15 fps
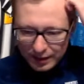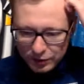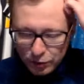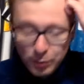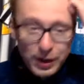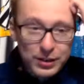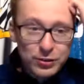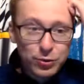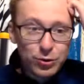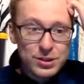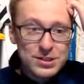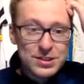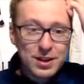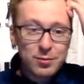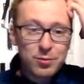my
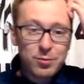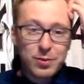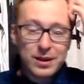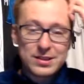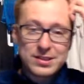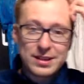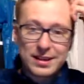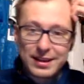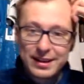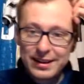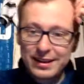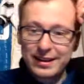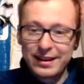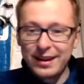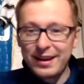doorstep basically,
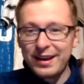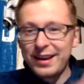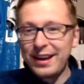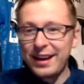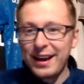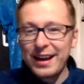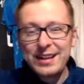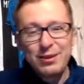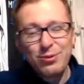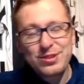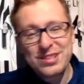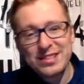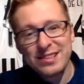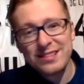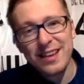and it was
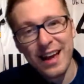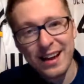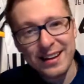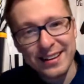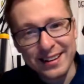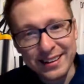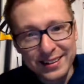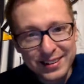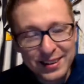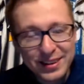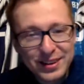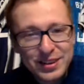an Italian.